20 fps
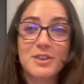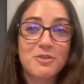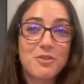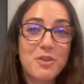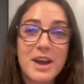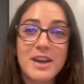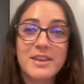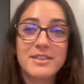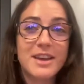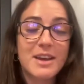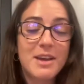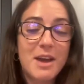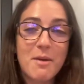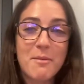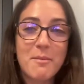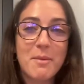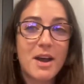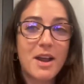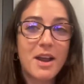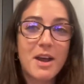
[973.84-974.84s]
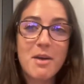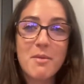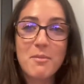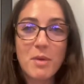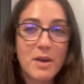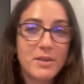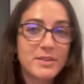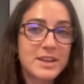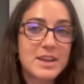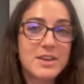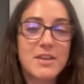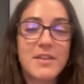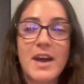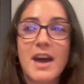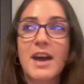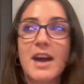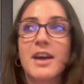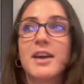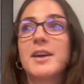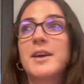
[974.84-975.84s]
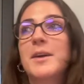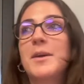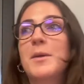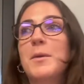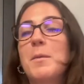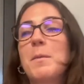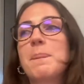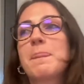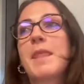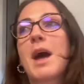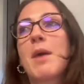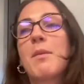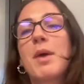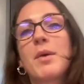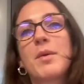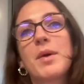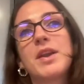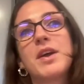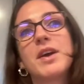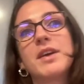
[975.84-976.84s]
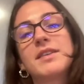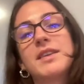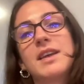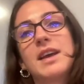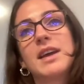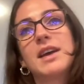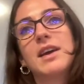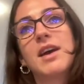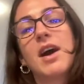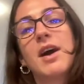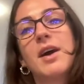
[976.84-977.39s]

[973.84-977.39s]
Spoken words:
"Crazy. I might have seen you there." That worked quite nicely.